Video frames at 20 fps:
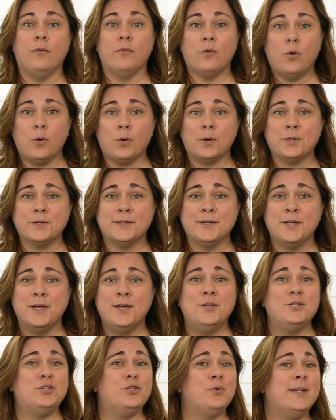Of course,
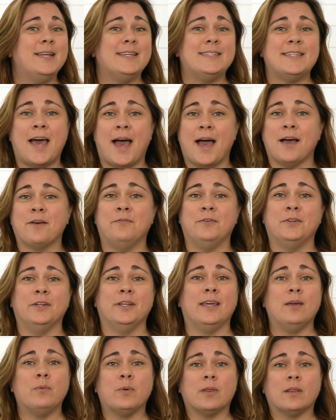doing it
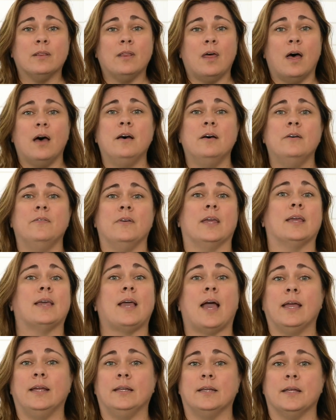tactfully with love
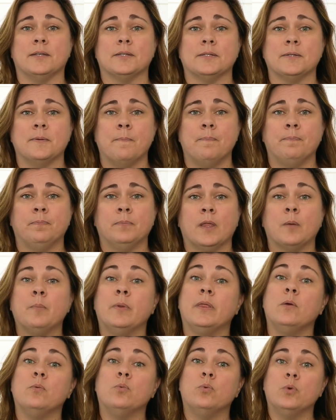and kindness,
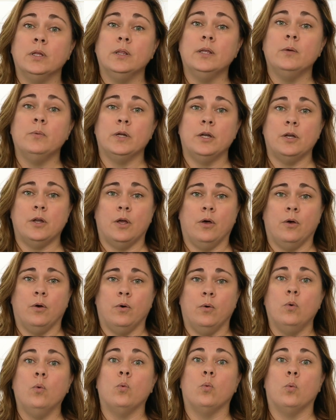but they really want to
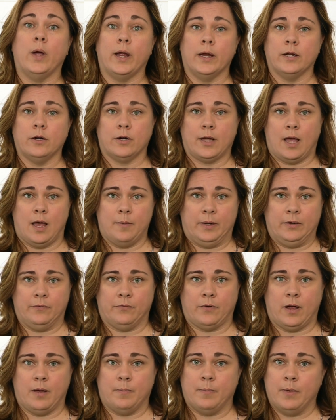know where you're coming
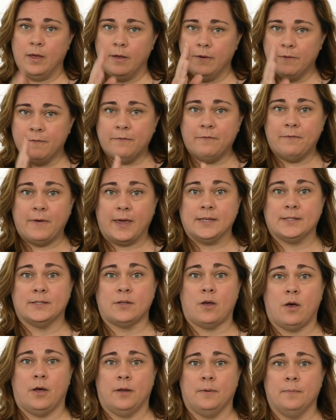from,
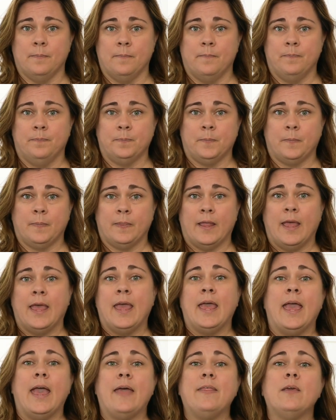face on.
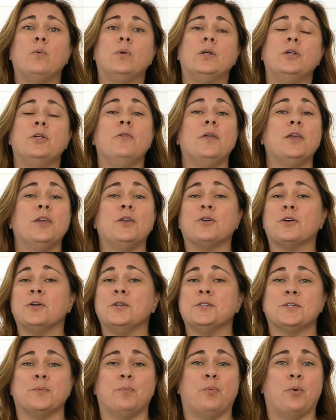And they want to know that you're
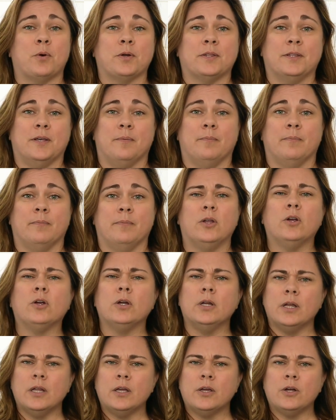going to support them, you're
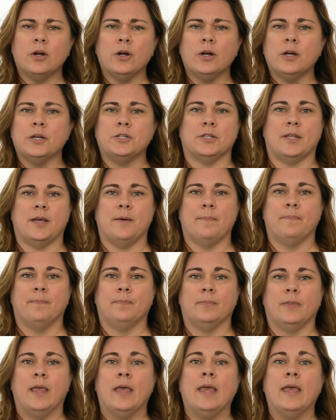going to encourage them,